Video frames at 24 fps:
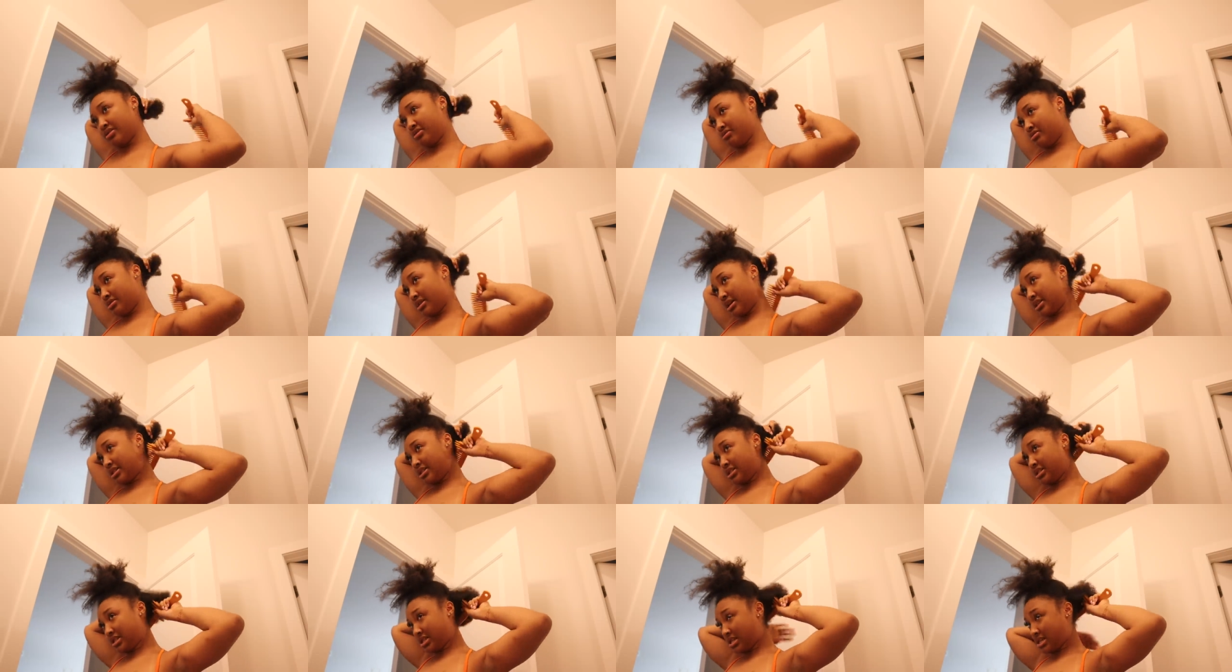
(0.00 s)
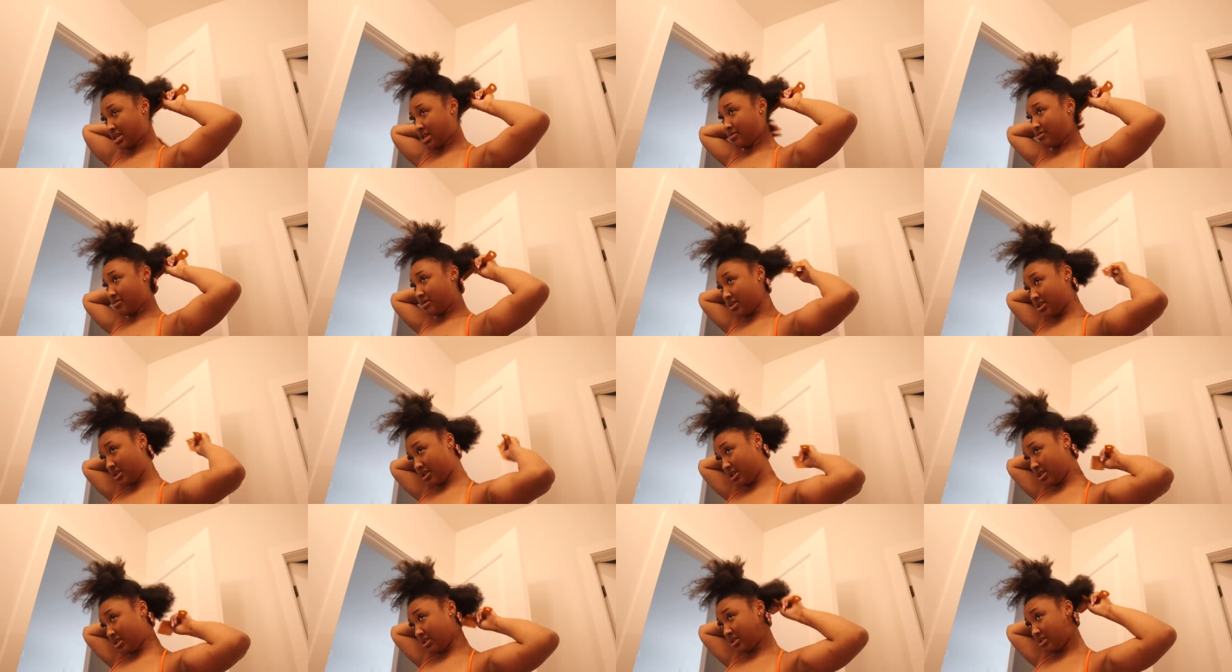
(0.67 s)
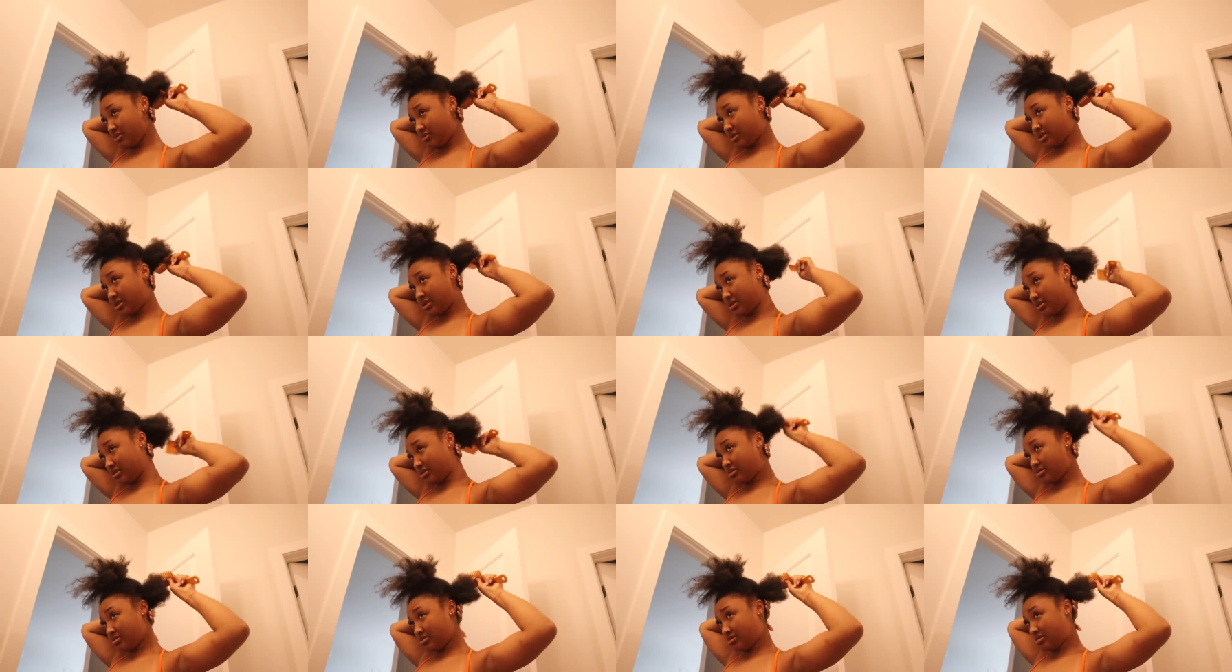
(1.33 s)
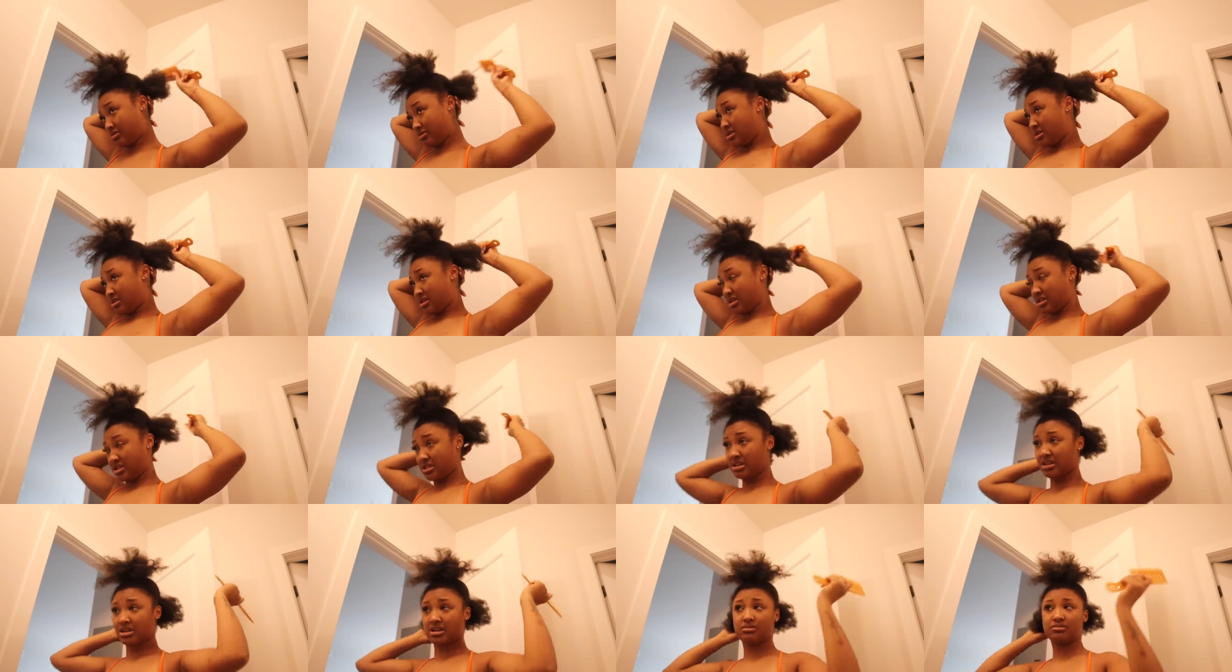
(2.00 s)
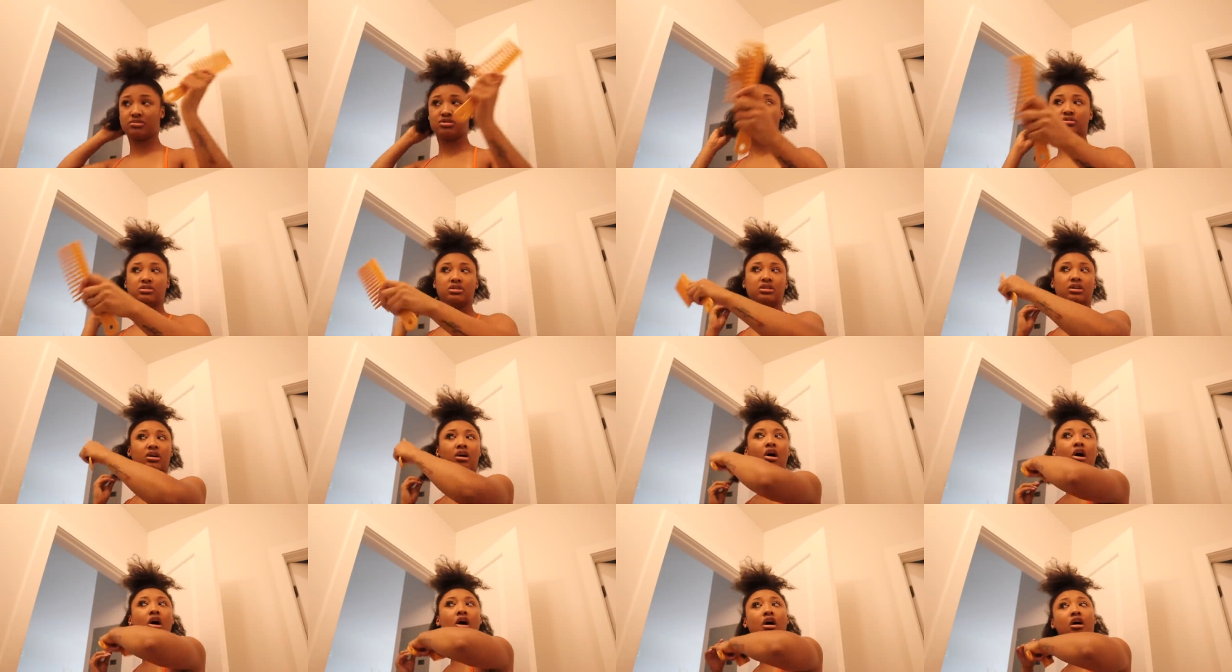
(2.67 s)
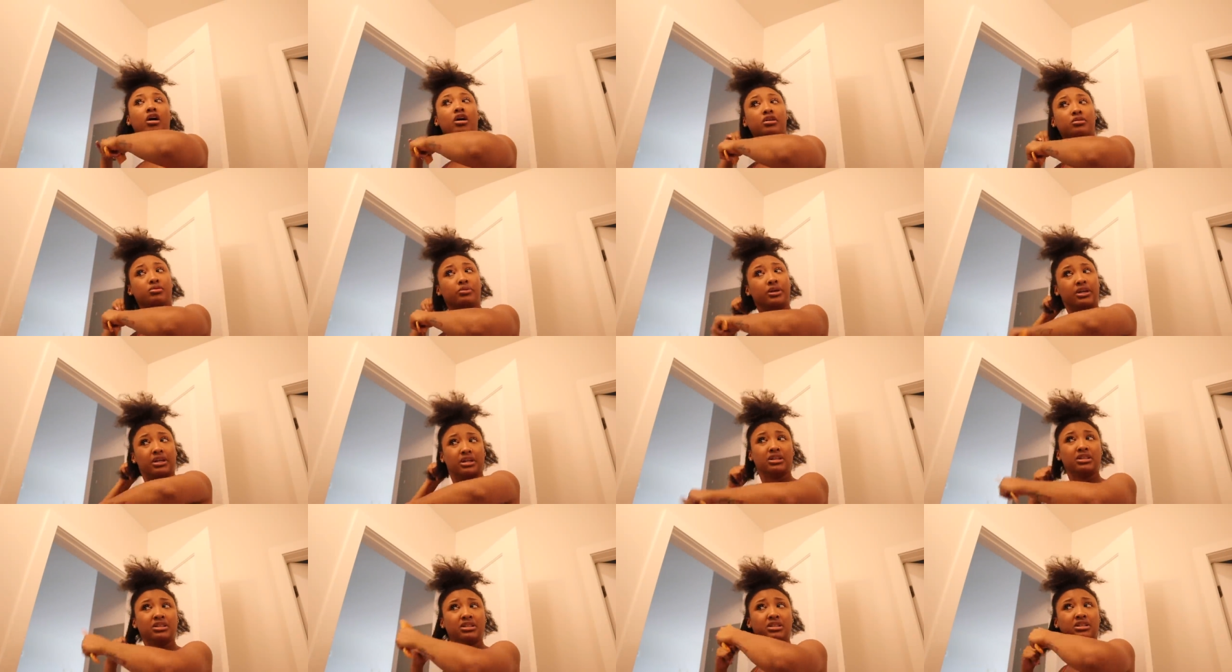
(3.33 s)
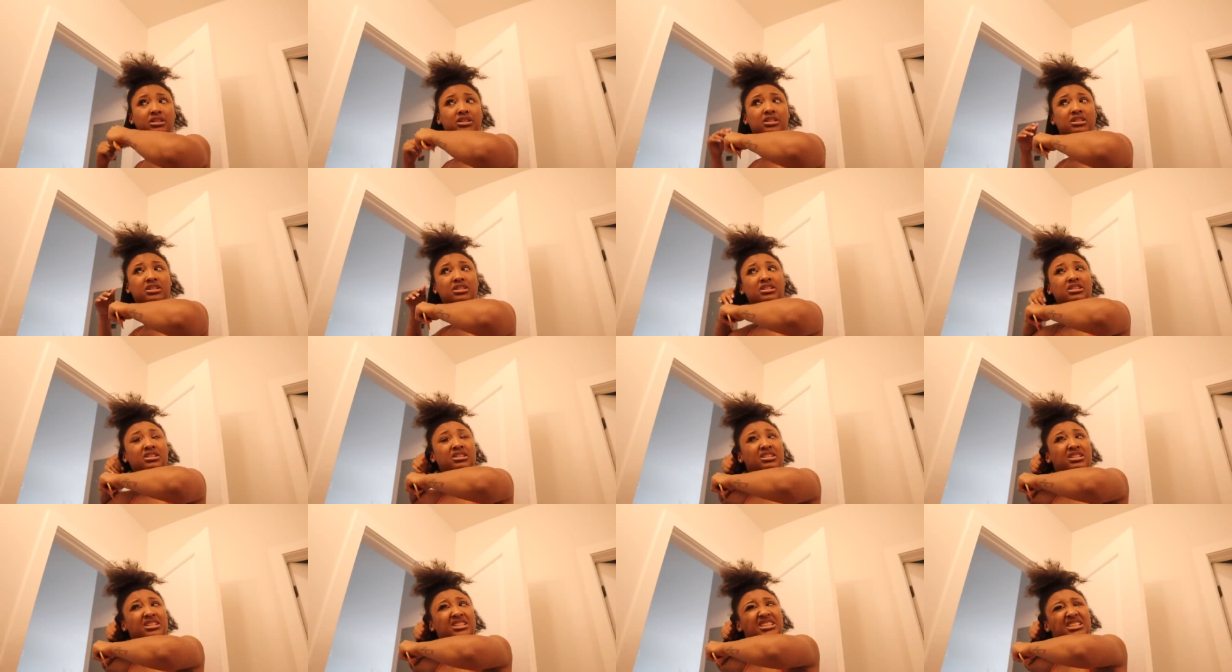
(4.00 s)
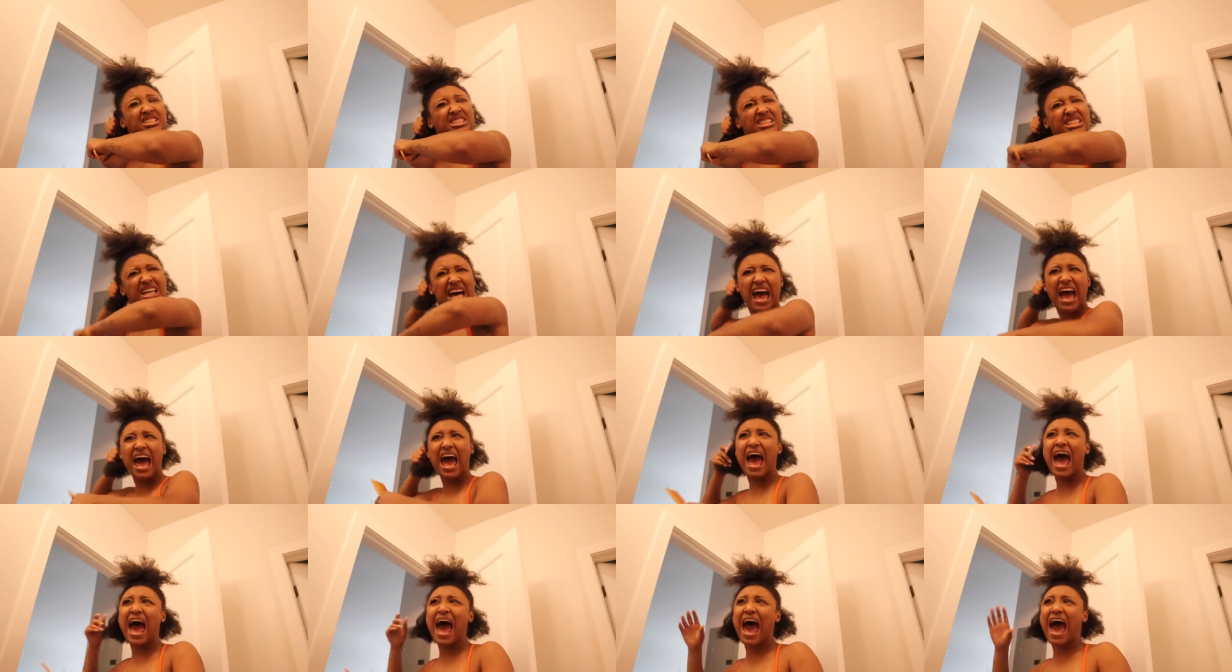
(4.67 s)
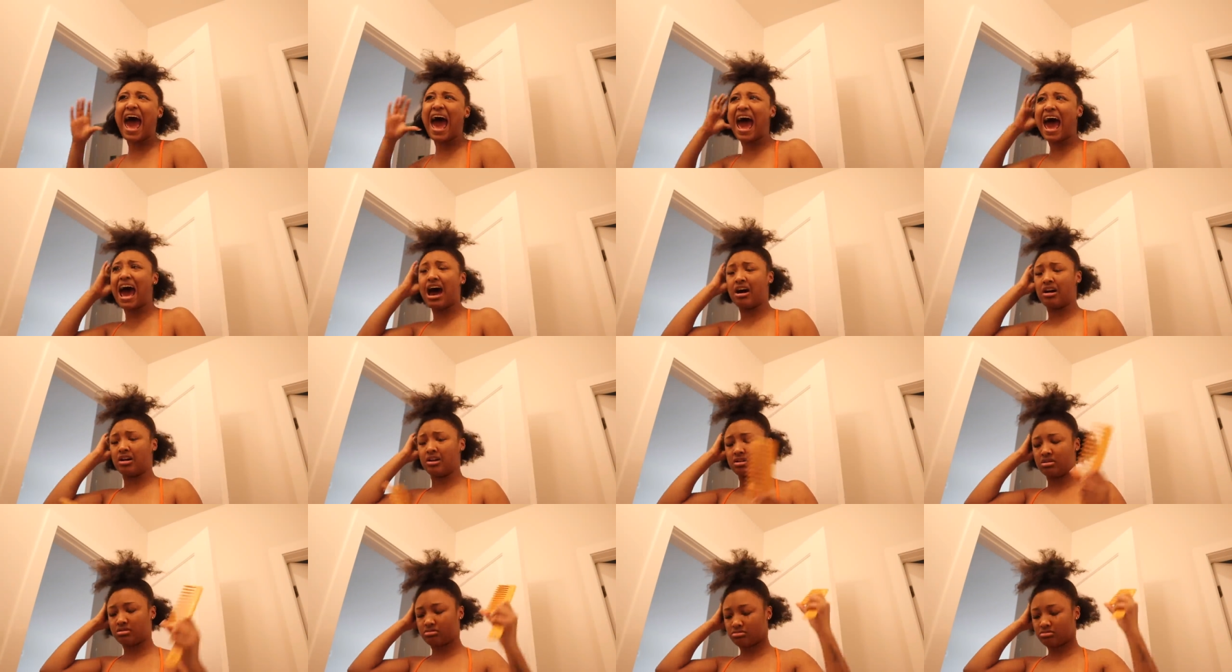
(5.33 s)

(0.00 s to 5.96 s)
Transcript: to do like this can't be the easy way. I think I'm choosing the hard way. Ah!